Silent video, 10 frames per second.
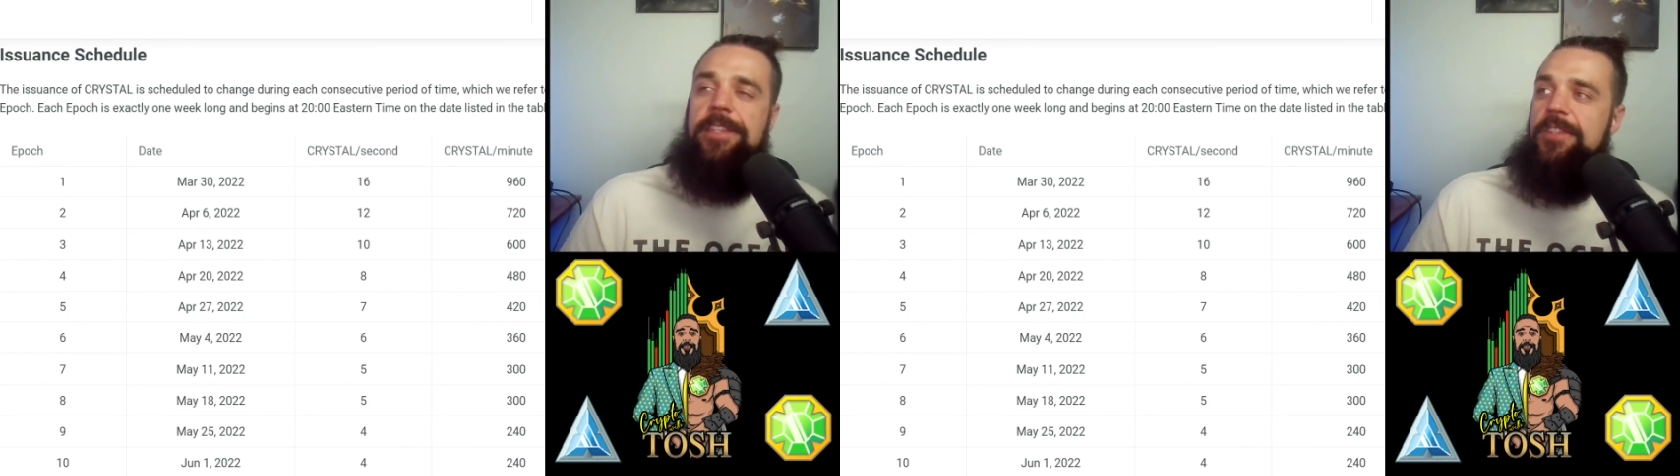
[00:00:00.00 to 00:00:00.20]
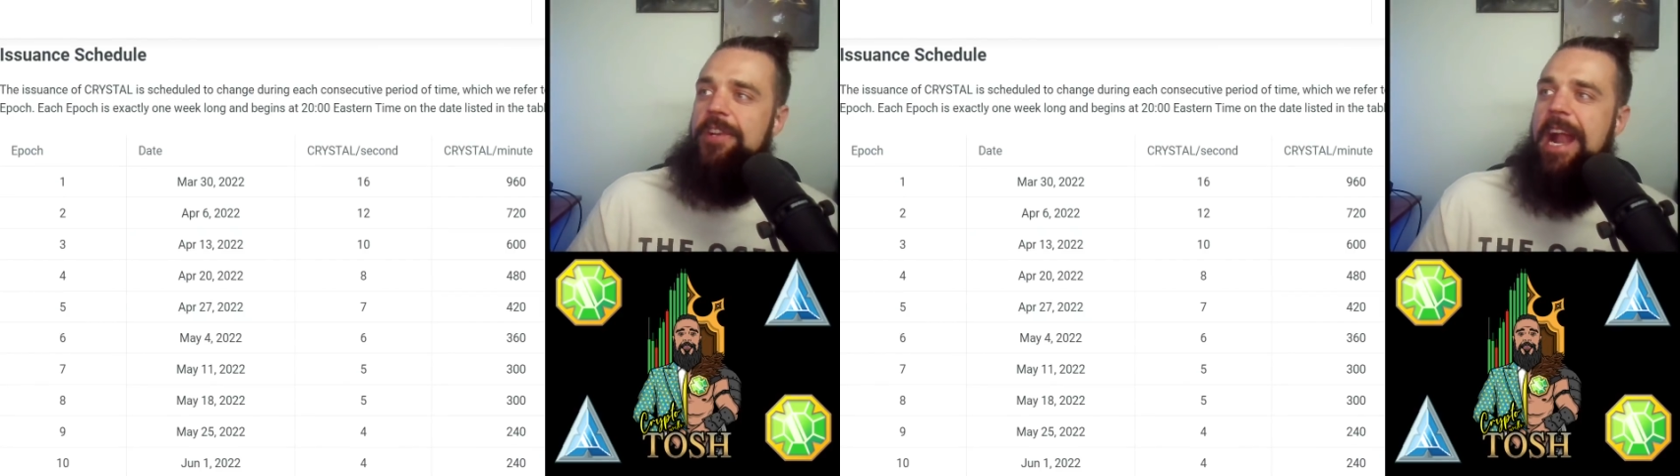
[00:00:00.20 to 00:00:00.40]

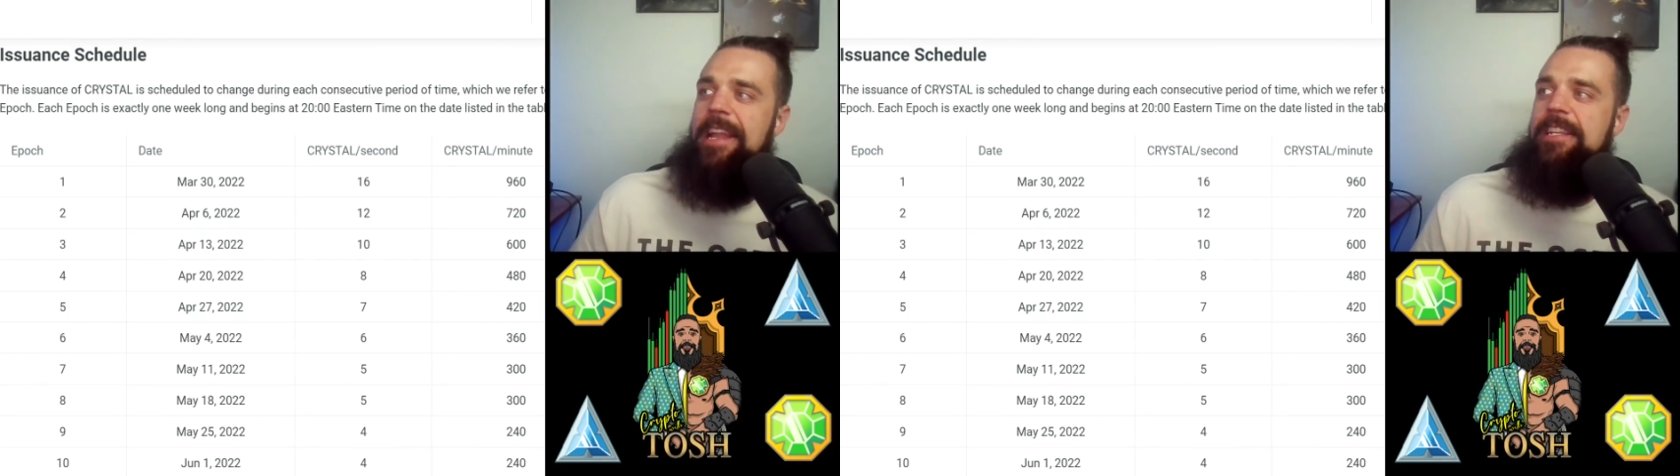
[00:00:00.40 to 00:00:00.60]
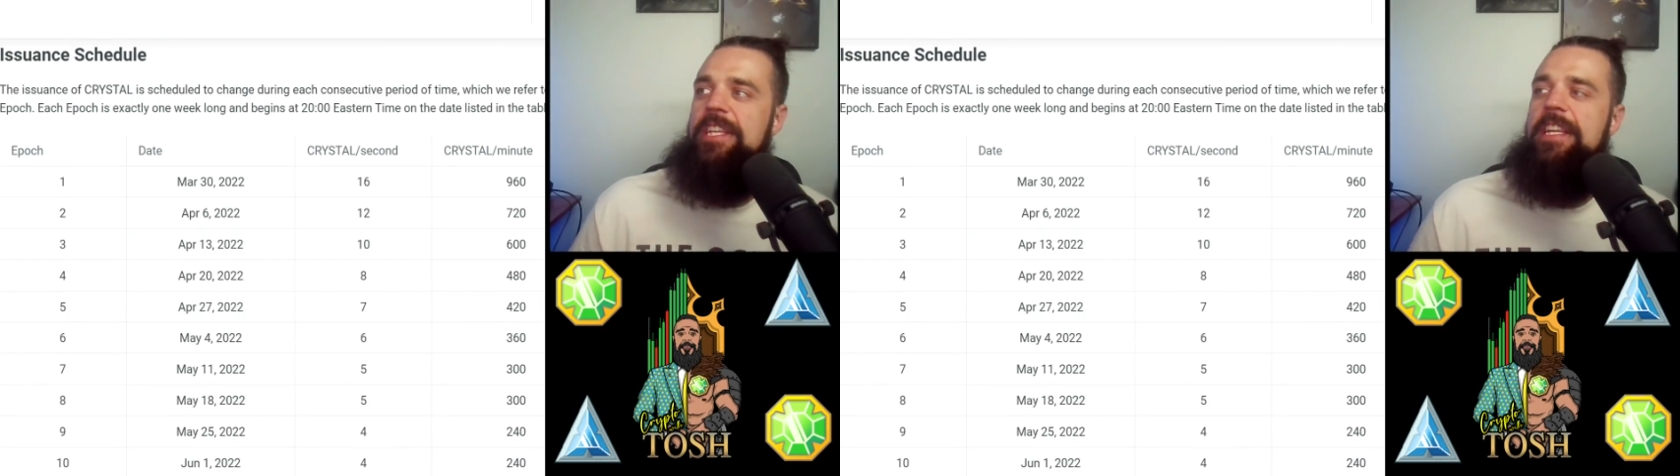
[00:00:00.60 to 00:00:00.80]

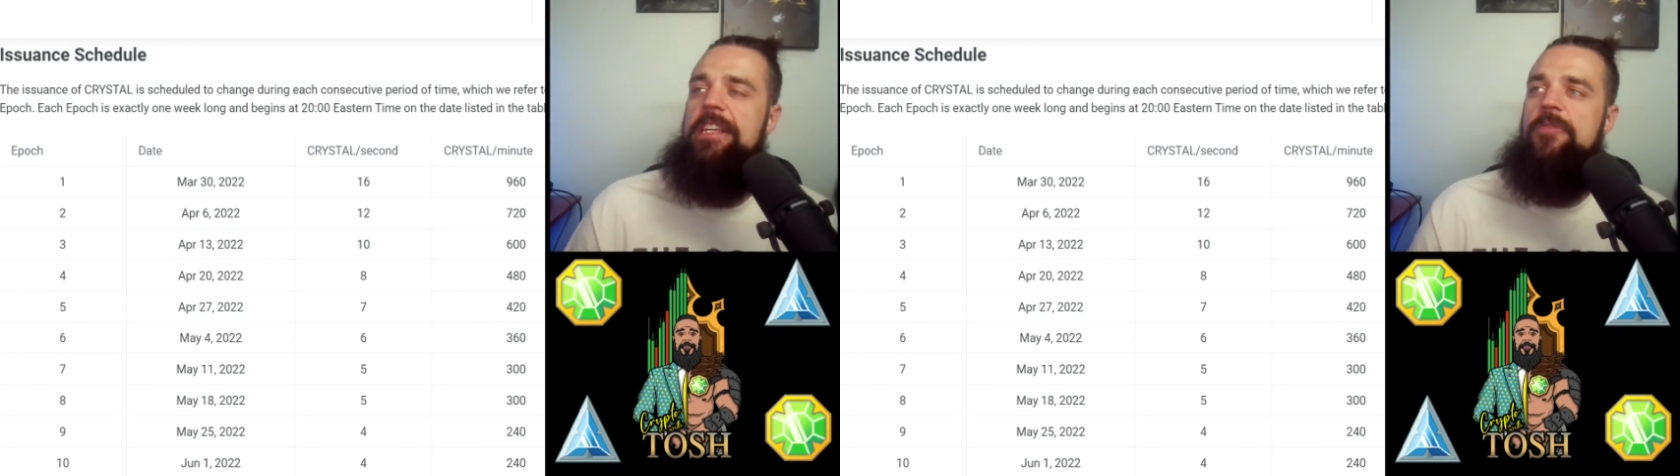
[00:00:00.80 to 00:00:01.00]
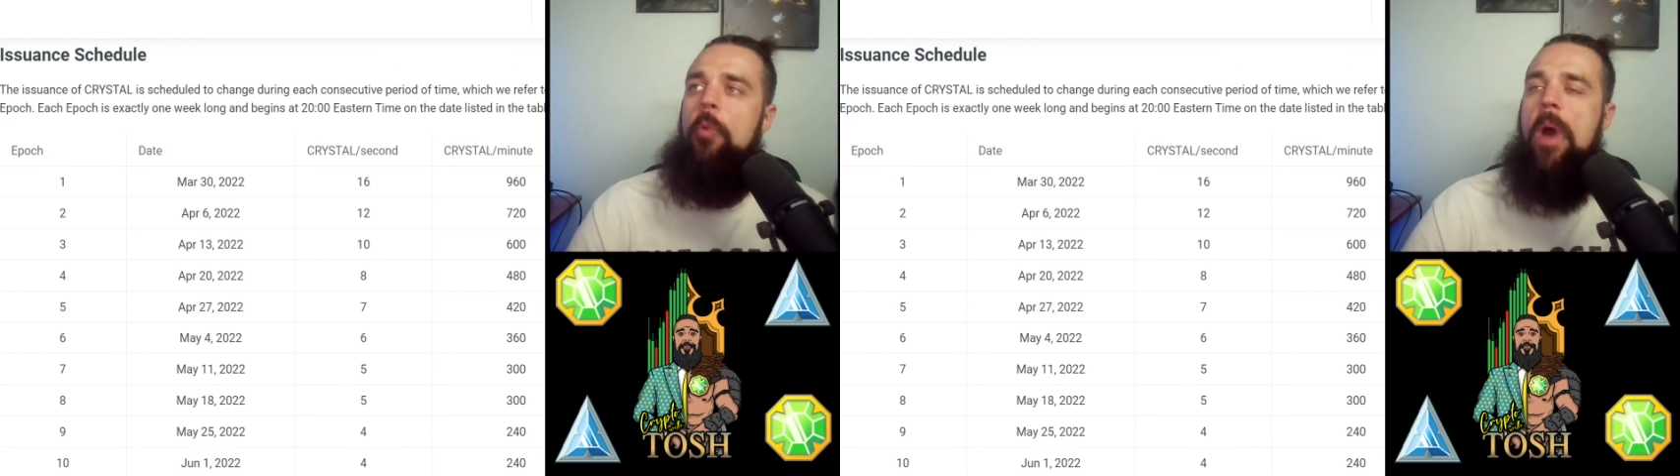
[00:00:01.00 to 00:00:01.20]
strategy
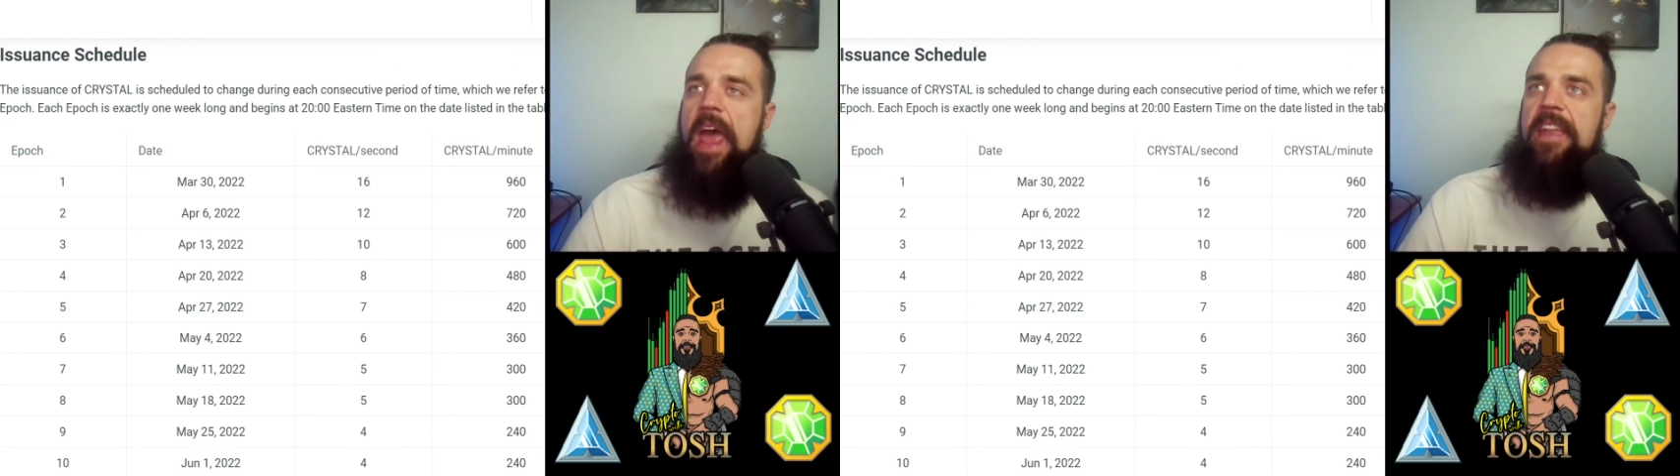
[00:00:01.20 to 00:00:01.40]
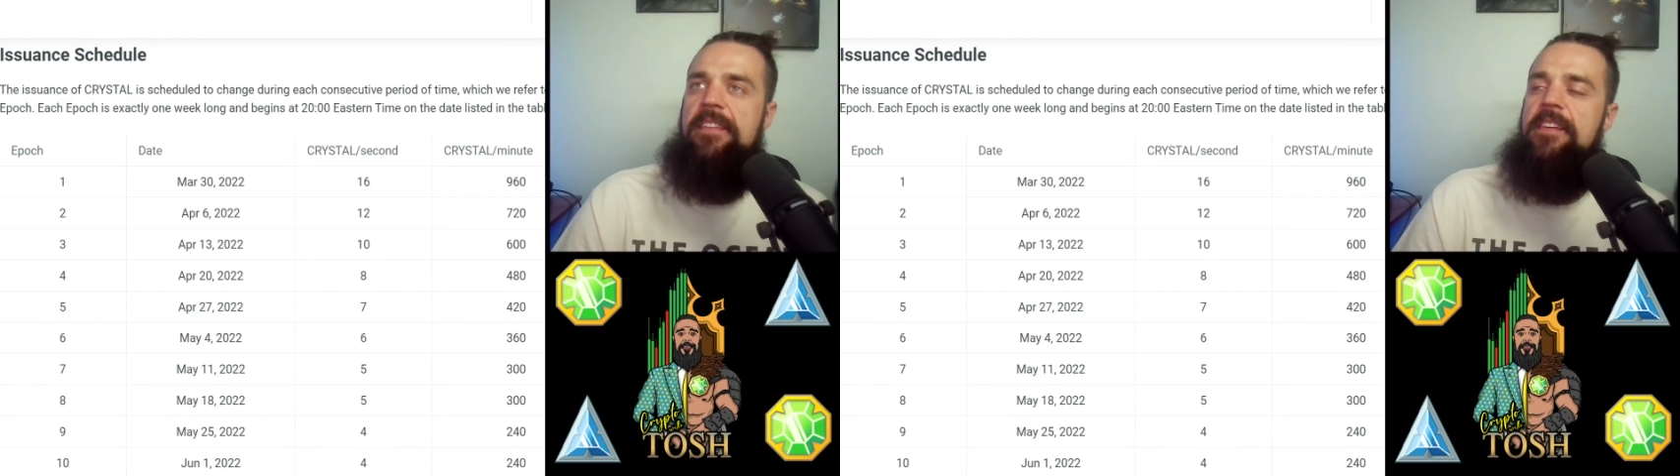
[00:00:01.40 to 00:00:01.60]
is when to